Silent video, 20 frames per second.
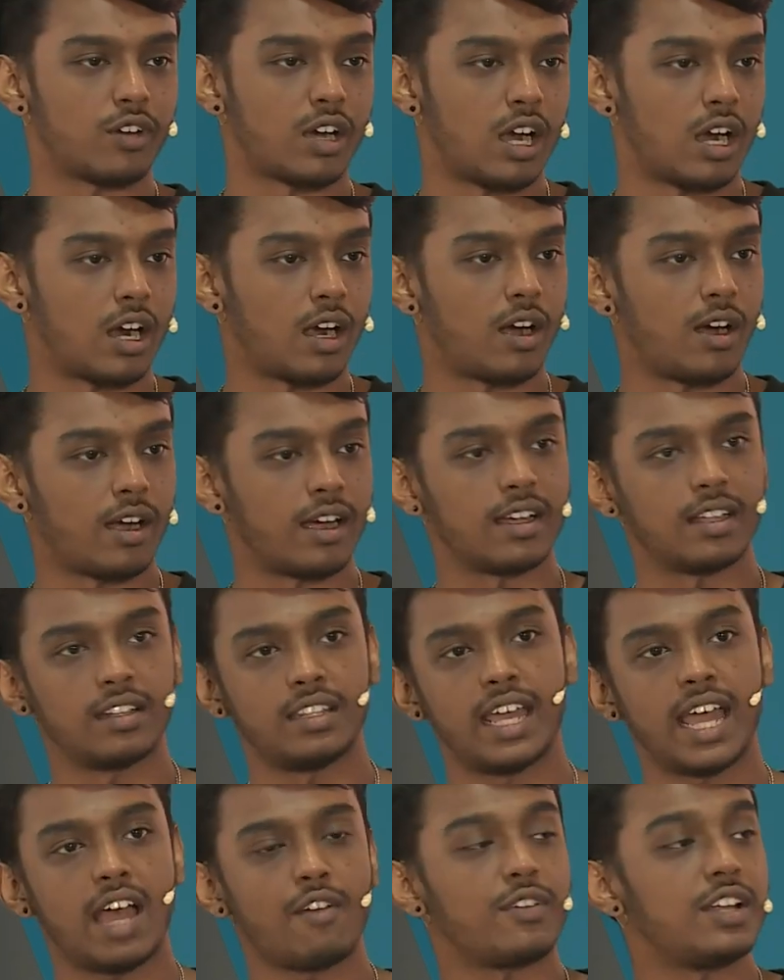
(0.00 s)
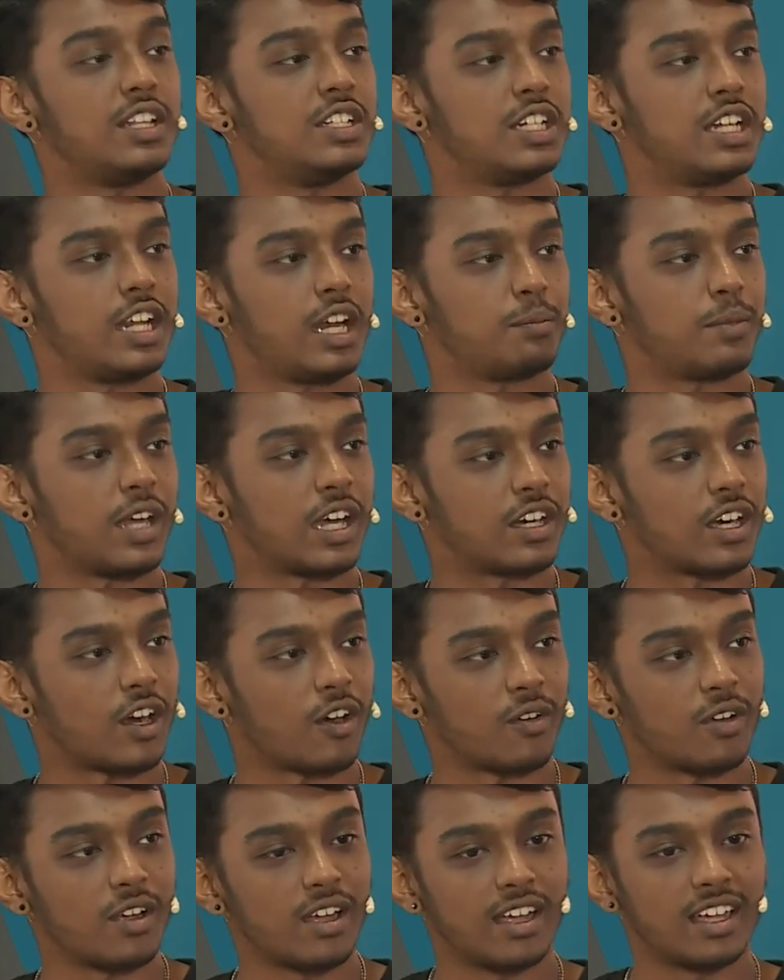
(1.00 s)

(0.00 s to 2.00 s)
car, they have engineering background.